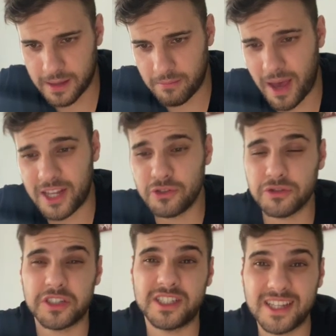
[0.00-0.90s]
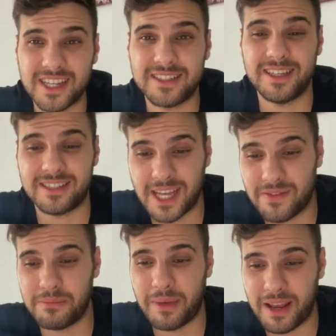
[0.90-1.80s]
Man, it's got
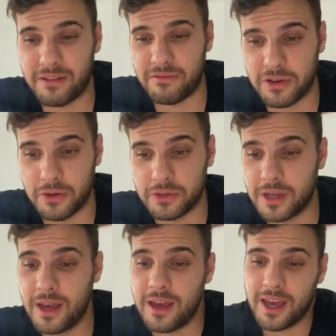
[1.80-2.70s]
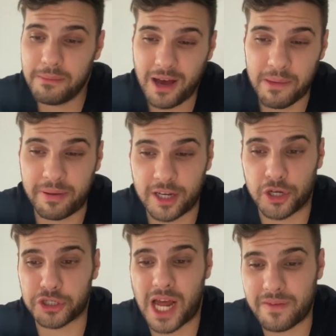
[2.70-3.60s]
67 million views. In my opinion,
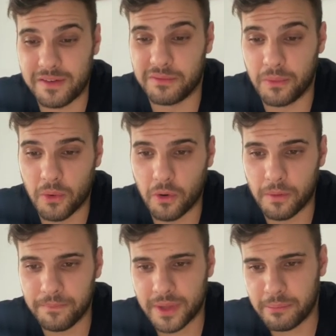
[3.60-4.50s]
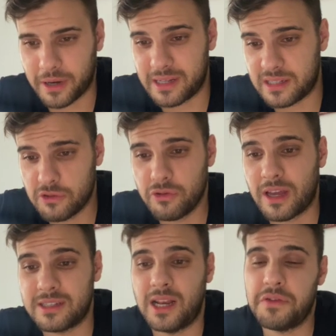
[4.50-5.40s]
it should have even more, but considering
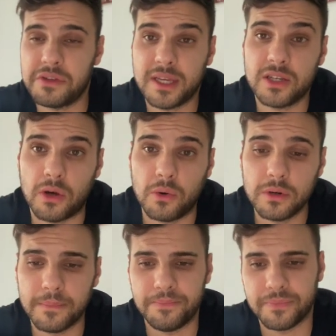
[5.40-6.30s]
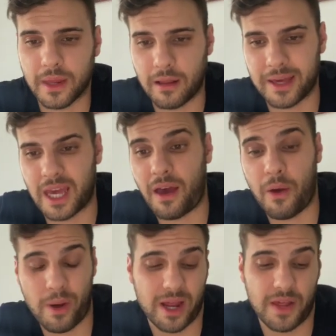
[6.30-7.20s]
it's 11 years old, like, I
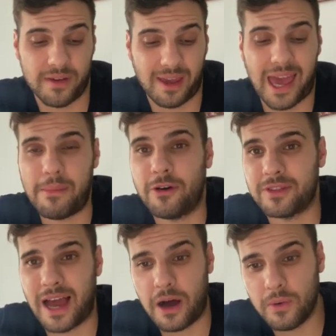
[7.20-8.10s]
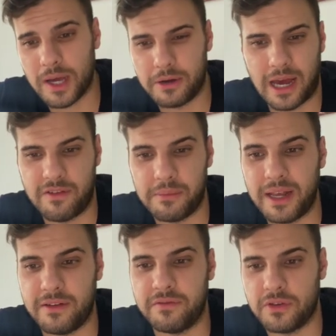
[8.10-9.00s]
reckon if it came out now, it would have
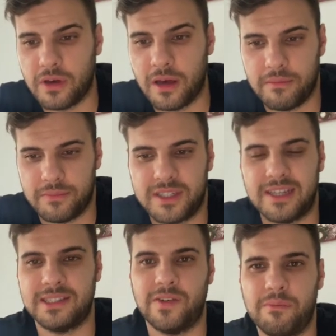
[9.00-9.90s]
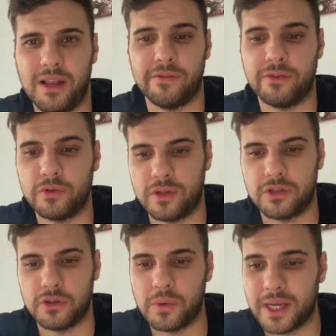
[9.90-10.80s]
67 million views within
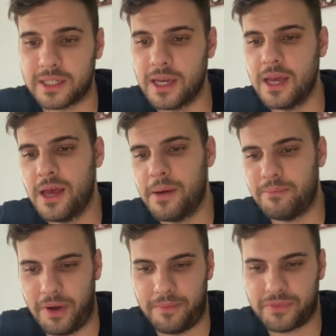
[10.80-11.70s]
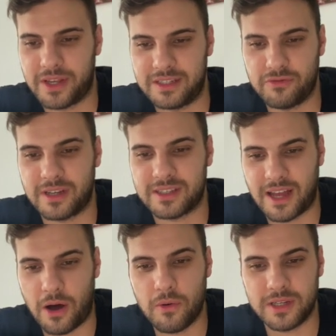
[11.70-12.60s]
2 weeks. But considering it's
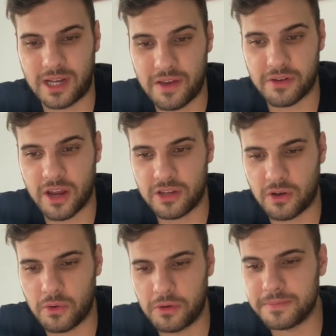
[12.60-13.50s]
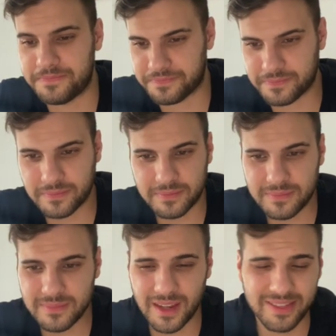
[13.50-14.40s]
that old, it's 11 years old,
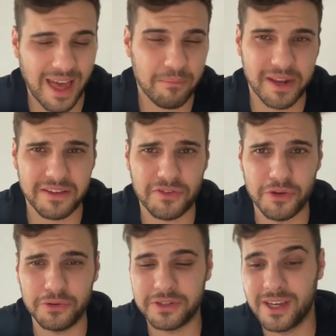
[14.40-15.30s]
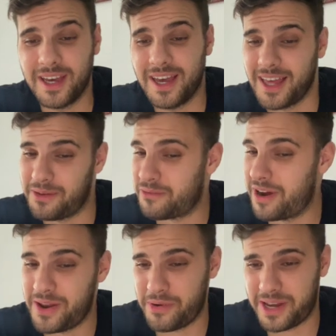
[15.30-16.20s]
that many views,
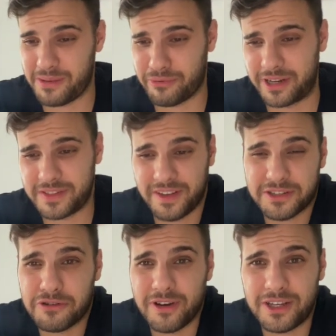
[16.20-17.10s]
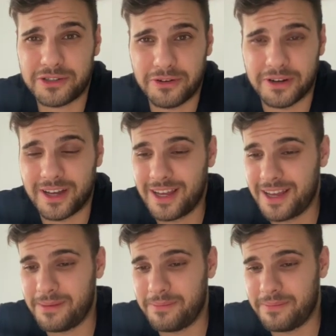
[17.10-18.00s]
really, really impressive. It's a great song,
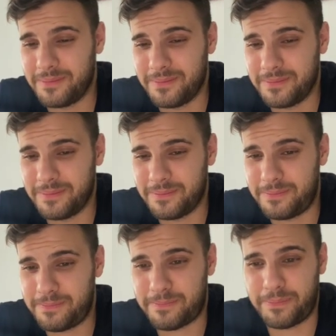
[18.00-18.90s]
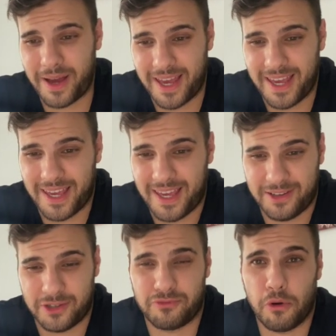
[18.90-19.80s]
but he
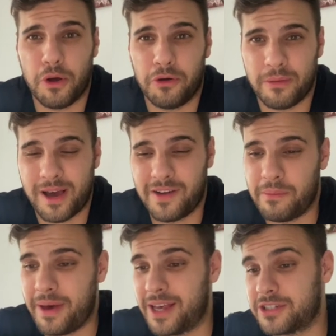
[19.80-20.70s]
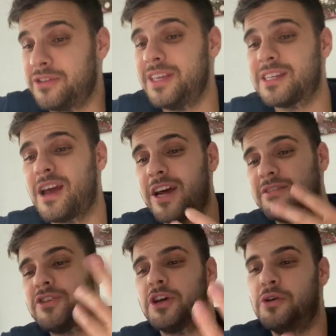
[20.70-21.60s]
just wrote it on the back of a bet. So this kind
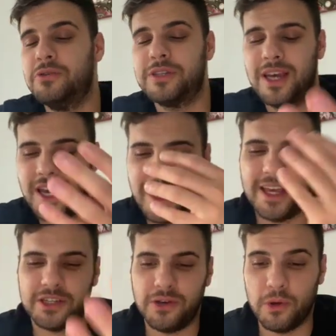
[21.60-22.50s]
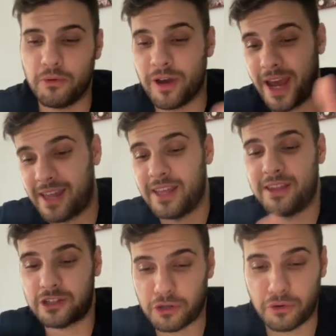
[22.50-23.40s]
of shows his humor again in
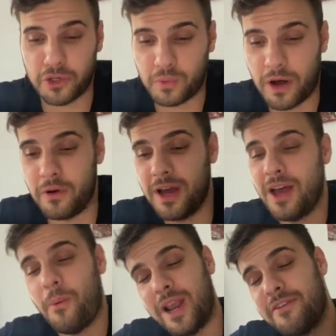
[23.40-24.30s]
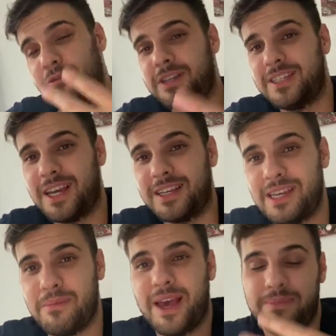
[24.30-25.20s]
this song as well. Whenever he sings,
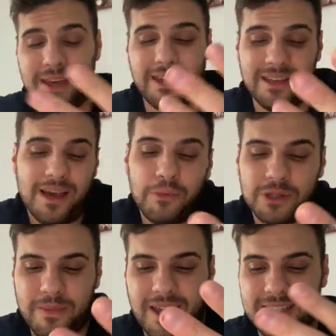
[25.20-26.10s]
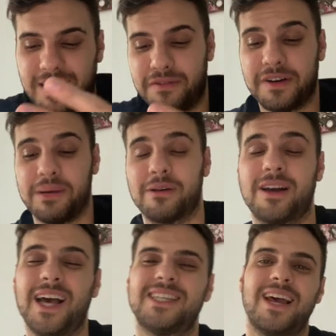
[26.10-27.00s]
he's able to make it sound funny. But
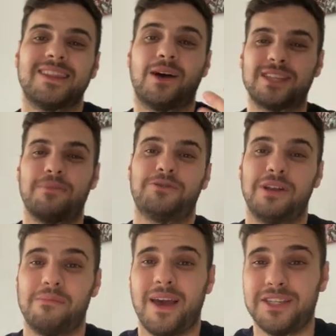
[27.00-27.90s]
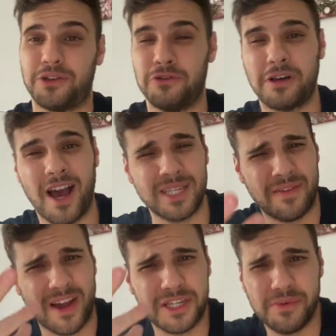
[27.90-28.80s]
guys, that was absolutely amazing. You guys
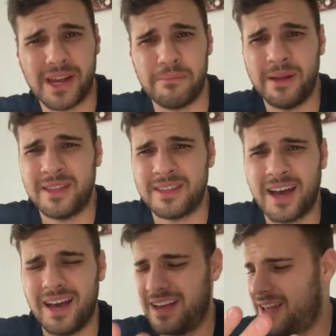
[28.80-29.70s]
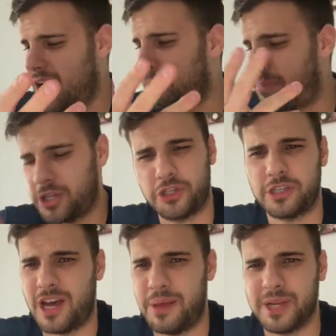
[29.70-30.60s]
have actually recommended that a bunch of times.